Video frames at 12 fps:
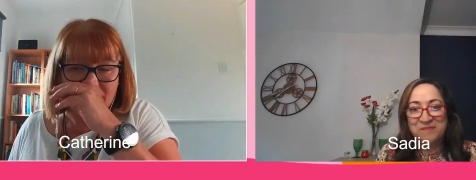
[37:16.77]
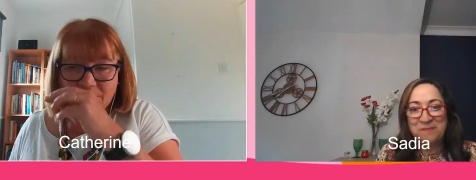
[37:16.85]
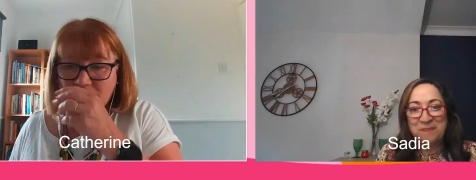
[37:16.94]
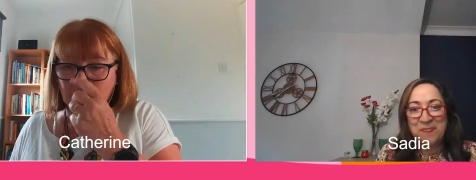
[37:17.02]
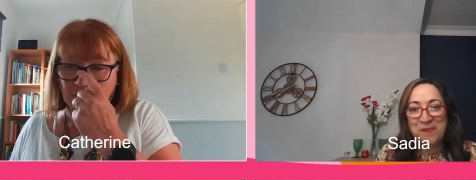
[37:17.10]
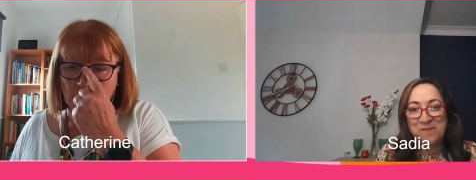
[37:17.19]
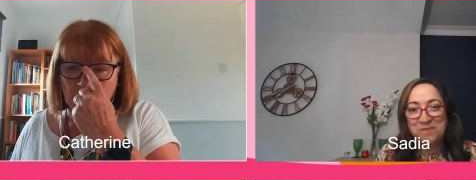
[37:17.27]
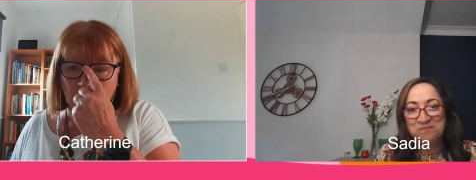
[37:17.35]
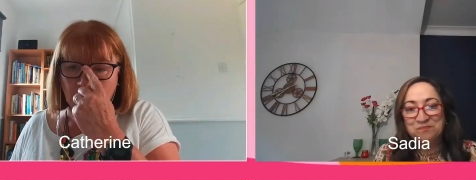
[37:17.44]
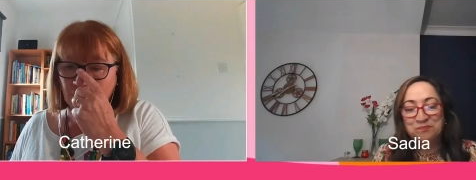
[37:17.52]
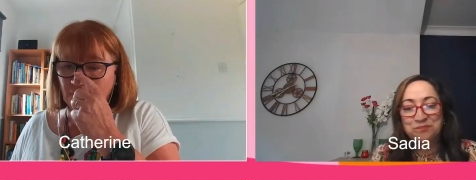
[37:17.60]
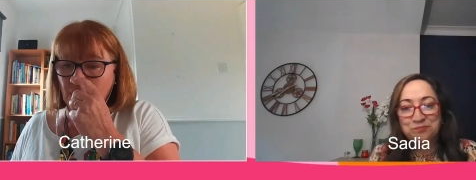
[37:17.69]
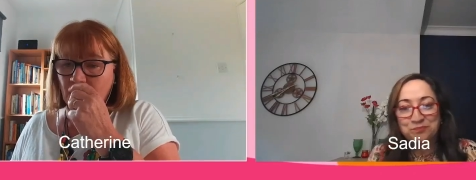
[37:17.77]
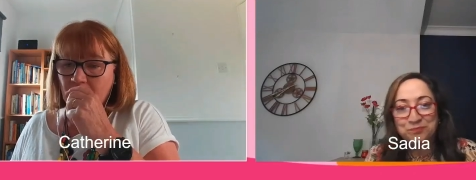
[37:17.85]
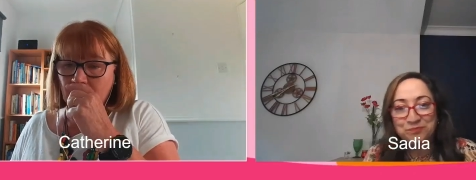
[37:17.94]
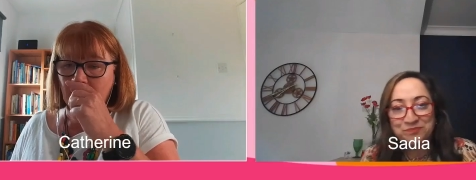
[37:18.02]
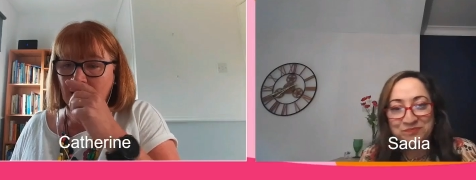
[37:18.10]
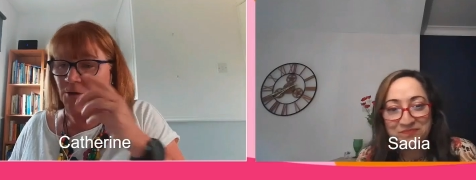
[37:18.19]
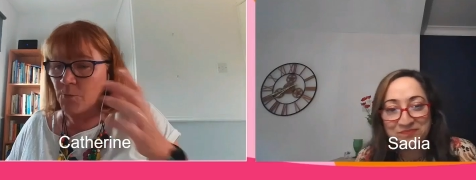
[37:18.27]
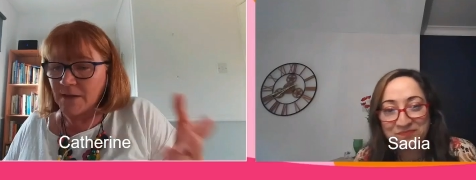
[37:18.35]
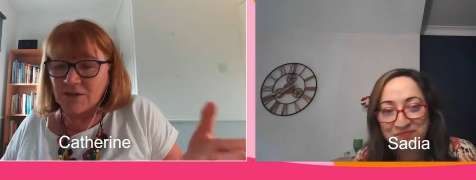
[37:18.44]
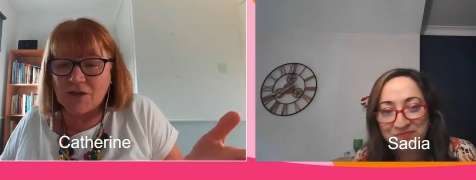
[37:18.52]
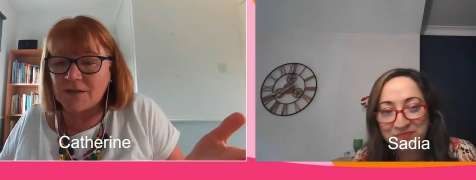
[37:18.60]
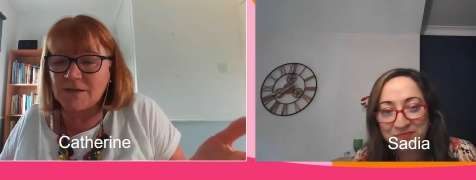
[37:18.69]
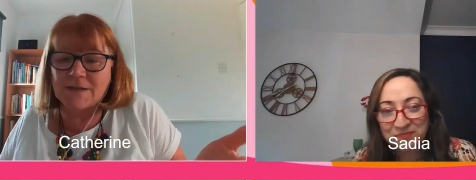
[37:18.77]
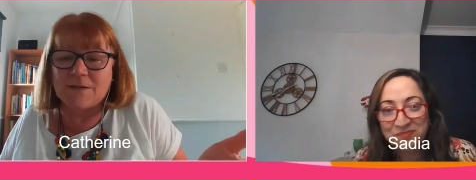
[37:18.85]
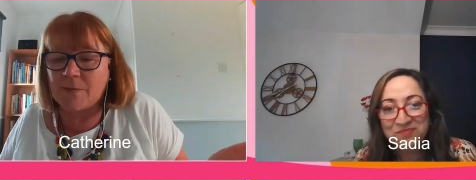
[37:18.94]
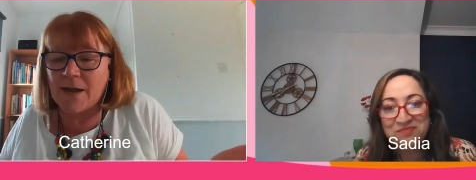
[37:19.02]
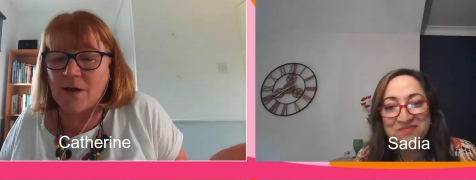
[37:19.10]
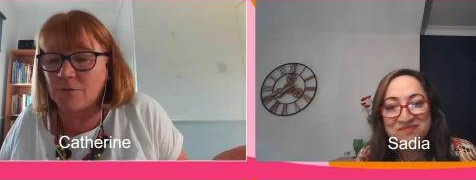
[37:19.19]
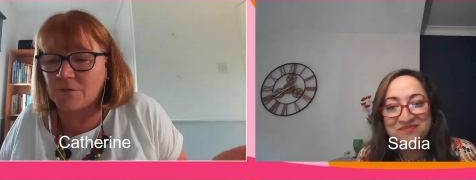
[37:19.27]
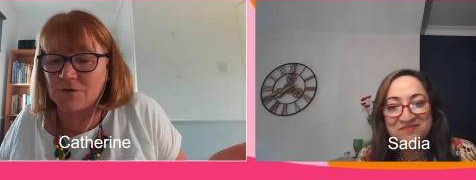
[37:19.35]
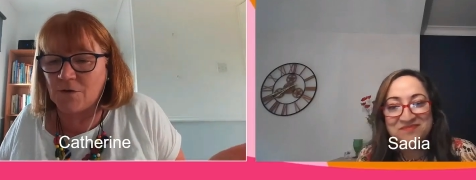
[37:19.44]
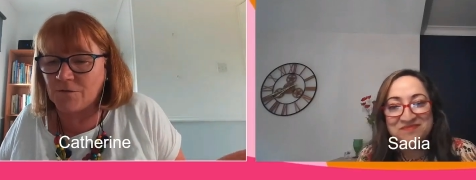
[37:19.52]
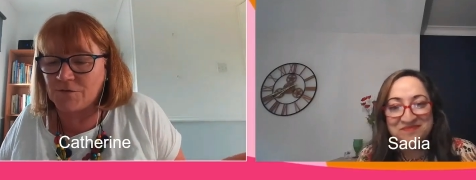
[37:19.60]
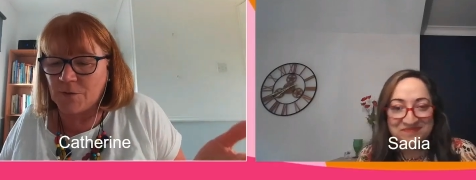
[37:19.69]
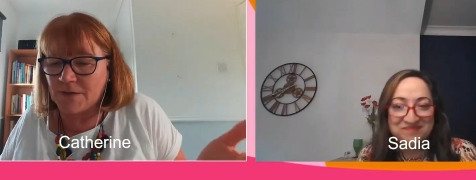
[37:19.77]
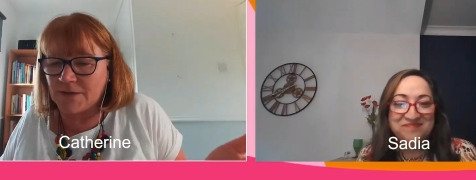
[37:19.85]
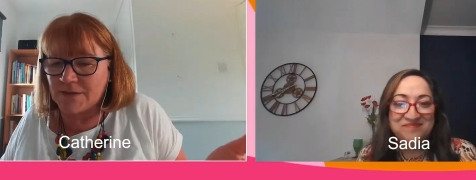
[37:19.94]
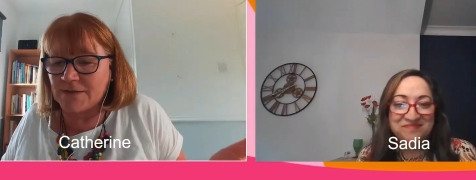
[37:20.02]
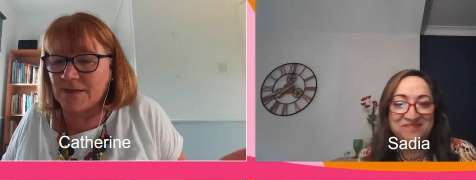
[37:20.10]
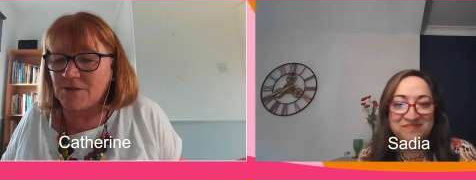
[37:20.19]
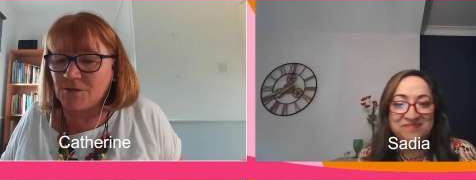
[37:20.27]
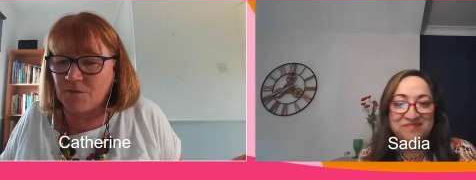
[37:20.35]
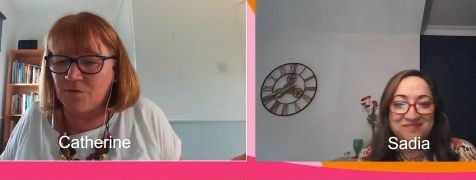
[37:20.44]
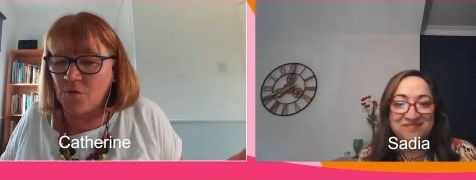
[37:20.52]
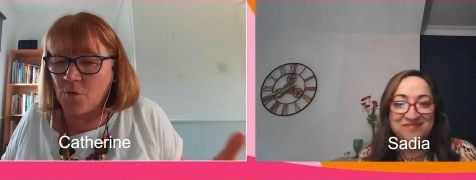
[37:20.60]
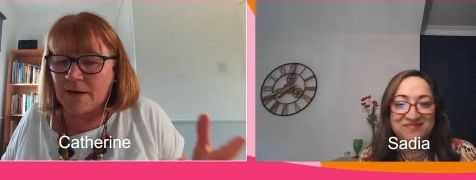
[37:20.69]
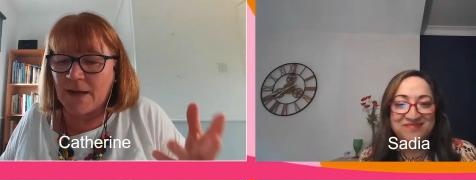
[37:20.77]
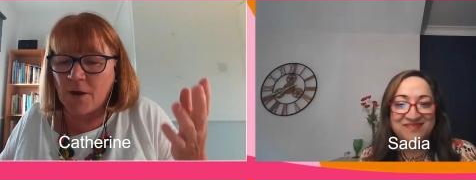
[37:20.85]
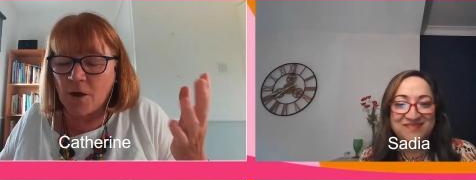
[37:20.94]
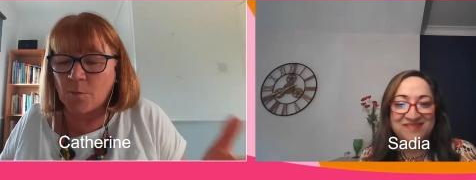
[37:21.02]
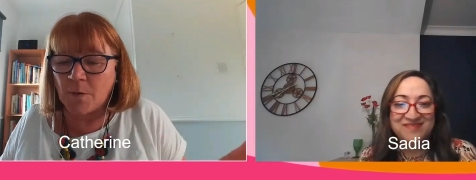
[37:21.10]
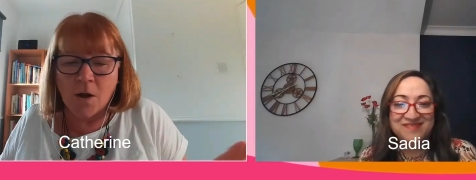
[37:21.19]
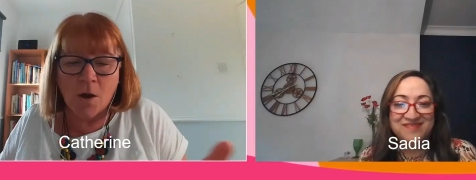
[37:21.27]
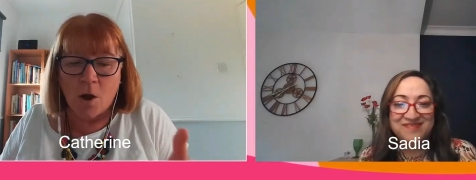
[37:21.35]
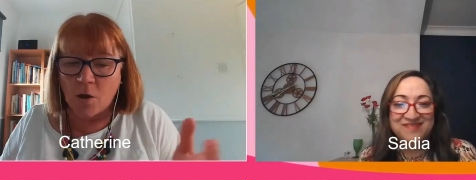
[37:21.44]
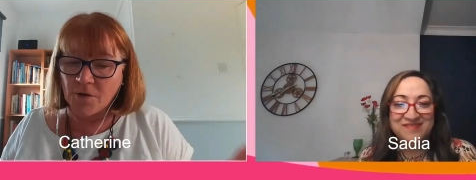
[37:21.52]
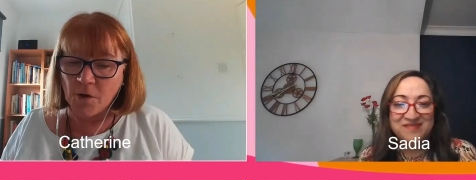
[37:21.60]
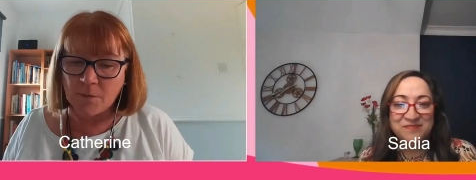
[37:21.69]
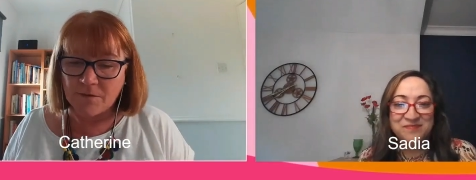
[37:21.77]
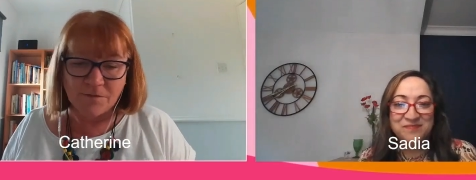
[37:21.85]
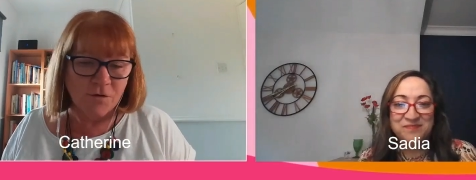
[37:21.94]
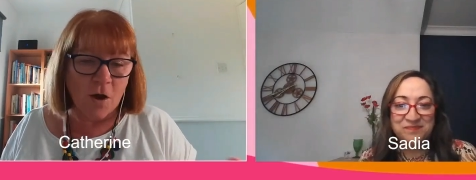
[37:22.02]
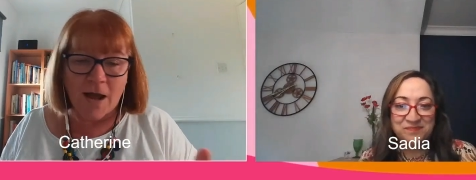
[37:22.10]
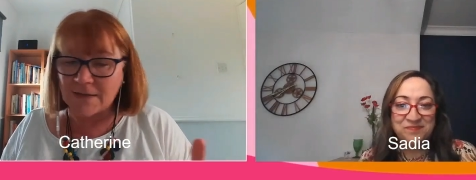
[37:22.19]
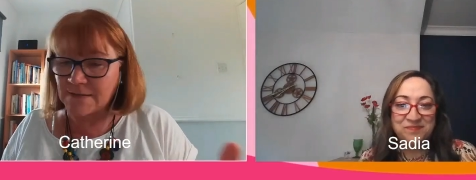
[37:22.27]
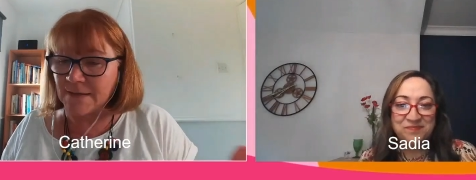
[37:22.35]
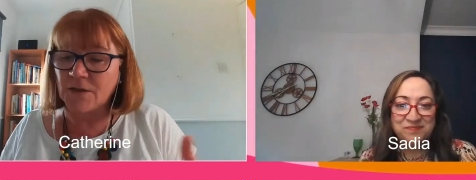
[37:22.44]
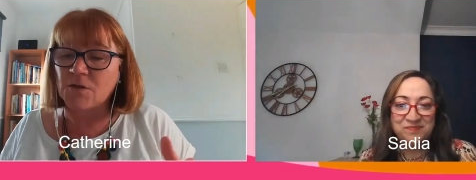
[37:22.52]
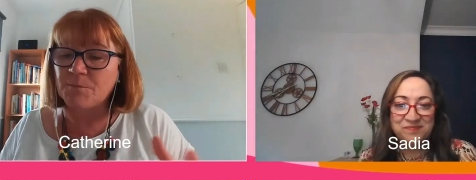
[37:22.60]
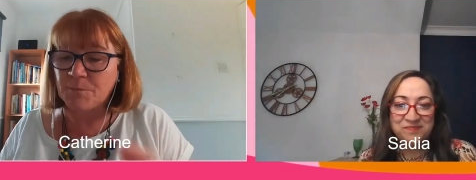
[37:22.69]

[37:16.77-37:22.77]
Speaker 1: Sadia, I can't say thank you enough. Um, I know we had chatted about sort of doing this session before, and I hope,